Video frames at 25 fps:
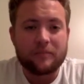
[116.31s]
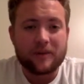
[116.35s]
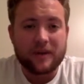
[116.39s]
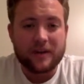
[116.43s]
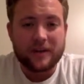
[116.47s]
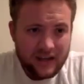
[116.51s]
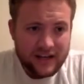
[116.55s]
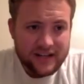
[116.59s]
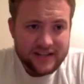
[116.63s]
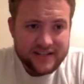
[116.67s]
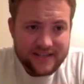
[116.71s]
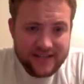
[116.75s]

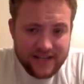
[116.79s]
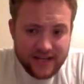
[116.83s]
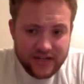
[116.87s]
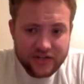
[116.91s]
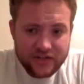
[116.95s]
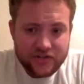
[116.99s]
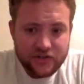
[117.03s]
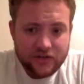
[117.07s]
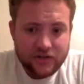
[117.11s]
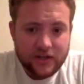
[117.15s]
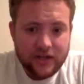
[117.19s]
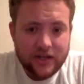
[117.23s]
But
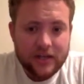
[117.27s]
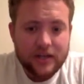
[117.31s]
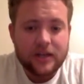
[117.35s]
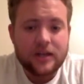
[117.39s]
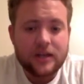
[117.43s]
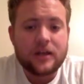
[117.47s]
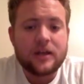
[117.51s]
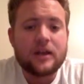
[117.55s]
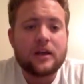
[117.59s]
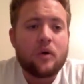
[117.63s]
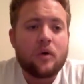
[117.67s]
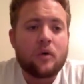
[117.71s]
essentially,
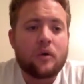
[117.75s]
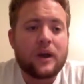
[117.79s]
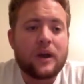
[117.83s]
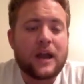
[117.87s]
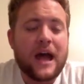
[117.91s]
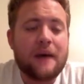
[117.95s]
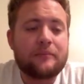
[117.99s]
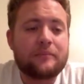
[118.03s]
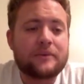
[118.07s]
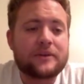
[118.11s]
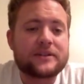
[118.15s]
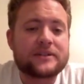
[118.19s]
what
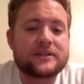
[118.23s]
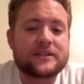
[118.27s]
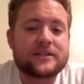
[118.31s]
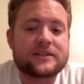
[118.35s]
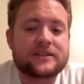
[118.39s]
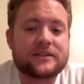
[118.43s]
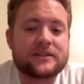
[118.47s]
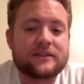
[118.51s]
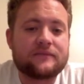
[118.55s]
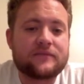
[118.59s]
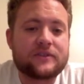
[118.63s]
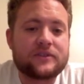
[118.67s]
happens
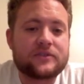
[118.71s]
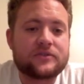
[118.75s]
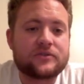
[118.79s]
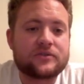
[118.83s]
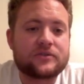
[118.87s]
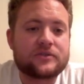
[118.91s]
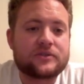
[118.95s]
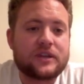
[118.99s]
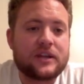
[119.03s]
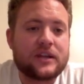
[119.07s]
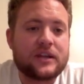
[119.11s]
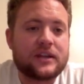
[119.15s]
is in Visual
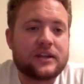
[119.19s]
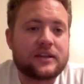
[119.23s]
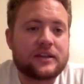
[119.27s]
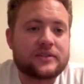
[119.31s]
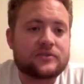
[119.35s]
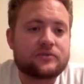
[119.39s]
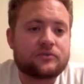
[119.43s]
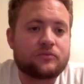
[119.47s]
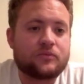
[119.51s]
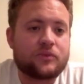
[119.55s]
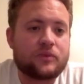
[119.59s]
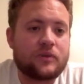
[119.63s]

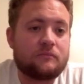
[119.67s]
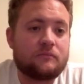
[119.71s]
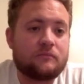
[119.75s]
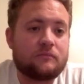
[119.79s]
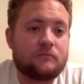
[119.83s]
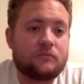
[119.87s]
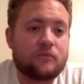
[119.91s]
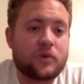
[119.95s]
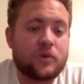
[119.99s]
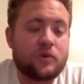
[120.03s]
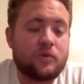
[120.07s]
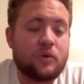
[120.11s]
is when,
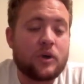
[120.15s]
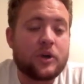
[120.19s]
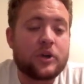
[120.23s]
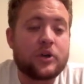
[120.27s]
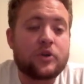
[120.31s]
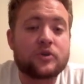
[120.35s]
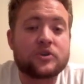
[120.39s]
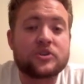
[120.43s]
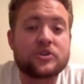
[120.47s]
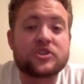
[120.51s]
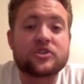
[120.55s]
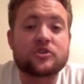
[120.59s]
when you want to
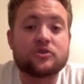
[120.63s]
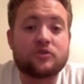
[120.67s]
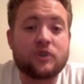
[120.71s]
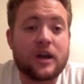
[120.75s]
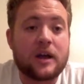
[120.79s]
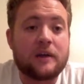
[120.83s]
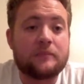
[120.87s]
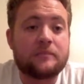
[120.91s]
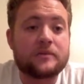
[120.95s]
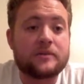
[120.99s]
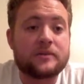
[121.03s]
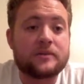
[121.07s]
do a
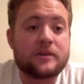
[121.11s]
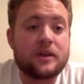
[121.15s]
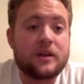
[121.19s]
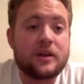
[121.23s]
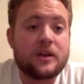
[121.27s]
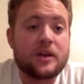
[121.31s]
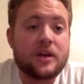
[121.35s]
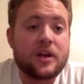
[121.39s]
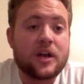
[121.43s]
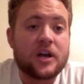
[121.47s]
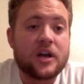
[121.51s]
script, a